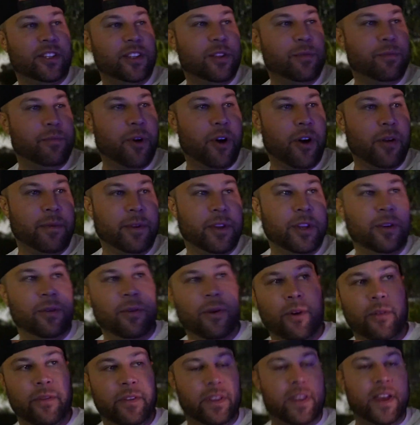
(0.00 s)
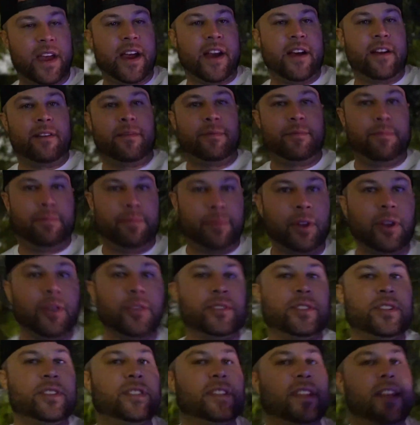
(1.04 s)
the barbecue over there
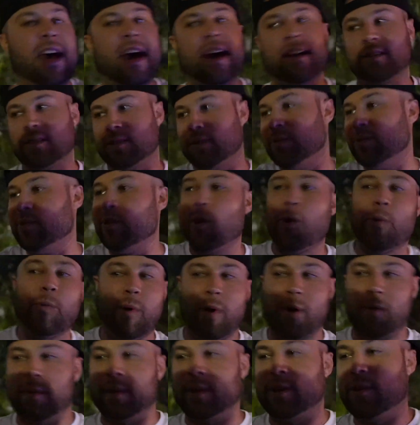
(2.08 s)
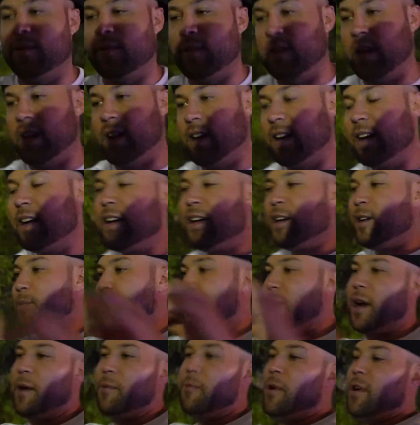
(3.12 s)
closer to the house, so no barbecue over here.
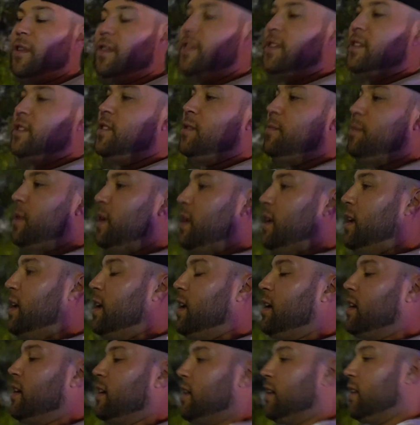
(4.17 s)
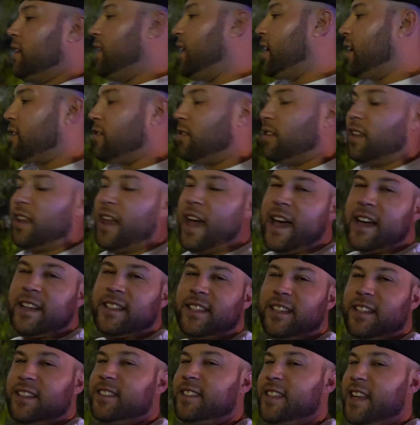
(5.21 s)
But I want this to be like a
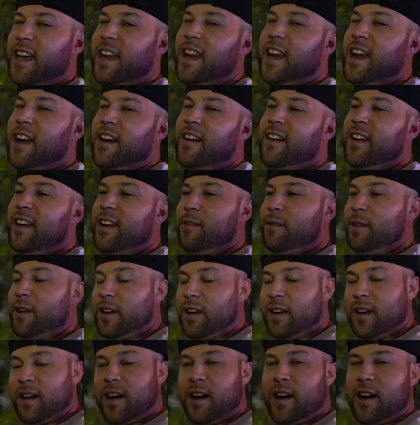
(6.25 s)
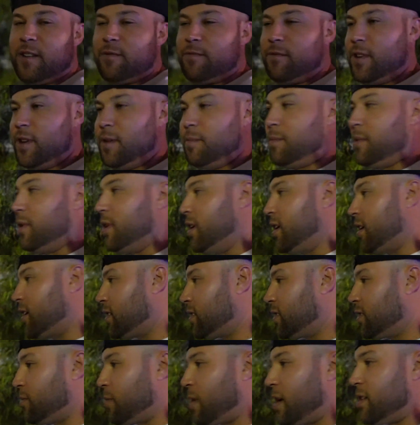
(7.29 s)
relaxing zen area where you can come, read
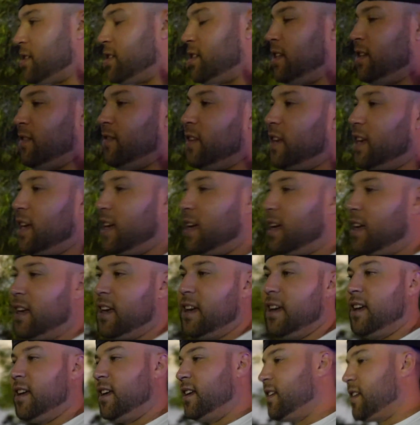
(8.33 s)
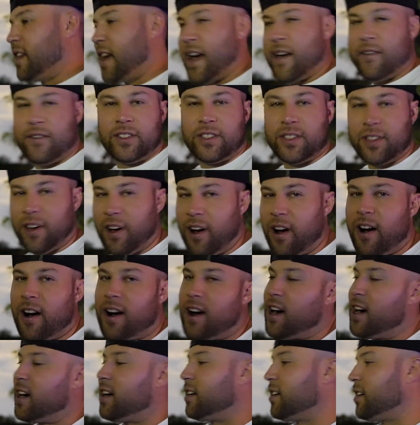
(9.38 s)
books, watch TV, have a
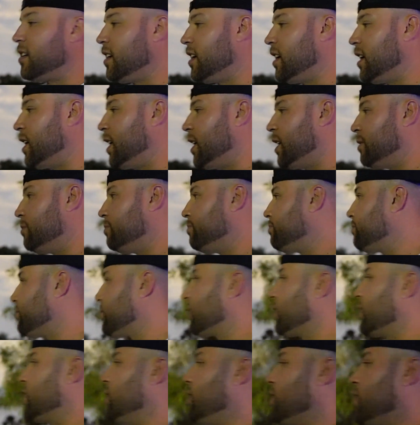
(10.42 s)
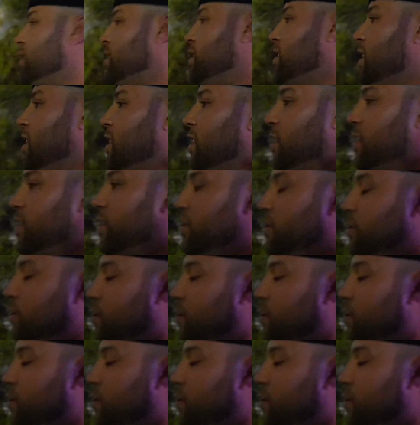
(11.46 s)
cigar. You can see that there's